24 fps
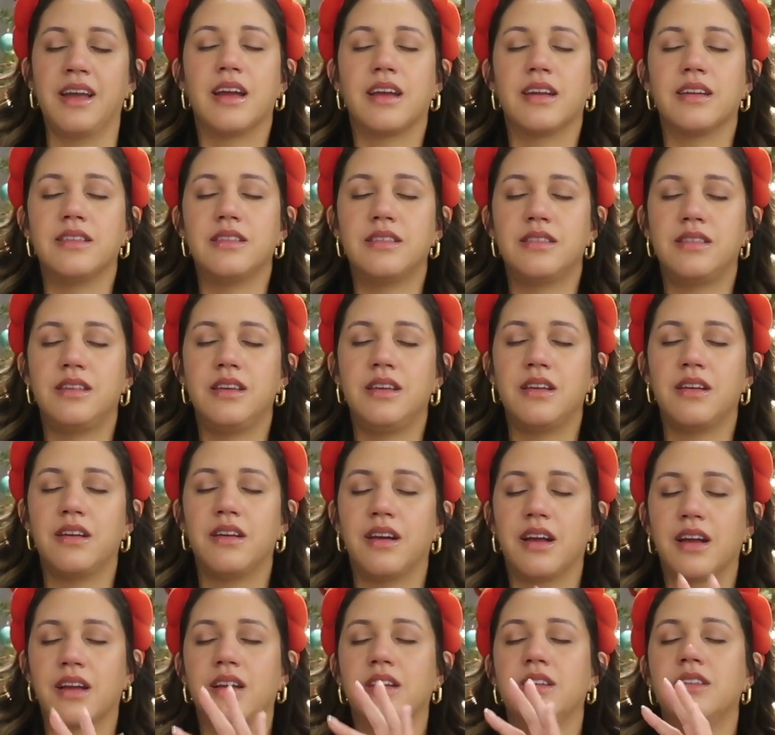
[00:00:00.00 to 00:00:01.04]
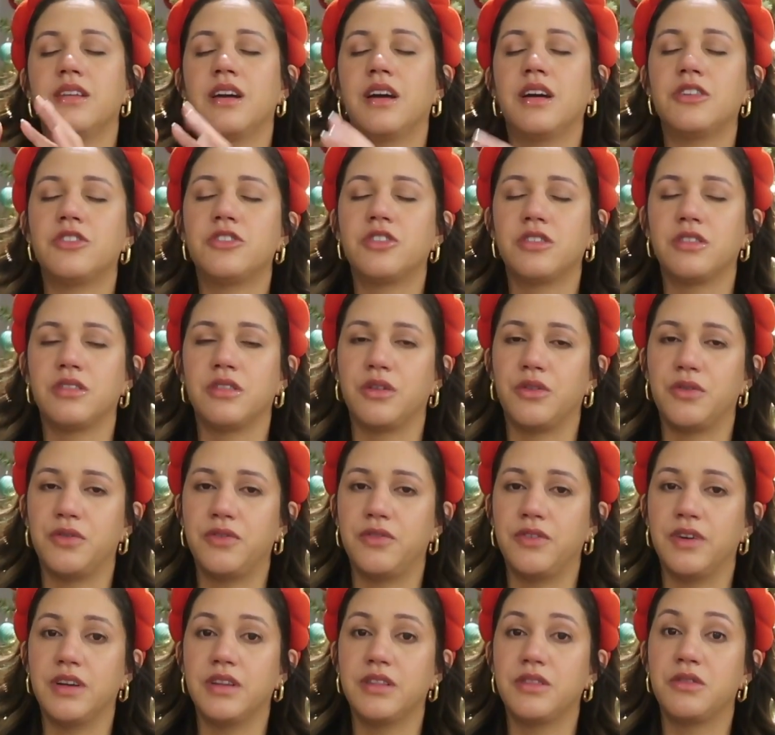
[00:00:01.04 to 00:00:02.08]
I could see her and I could touch her little
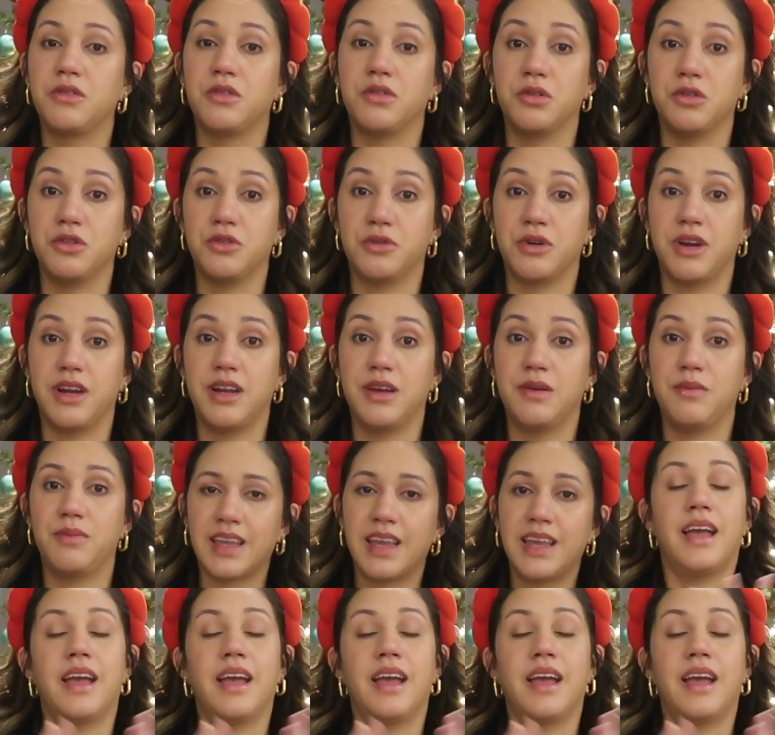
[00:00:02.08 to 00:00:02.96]
foot through the drape.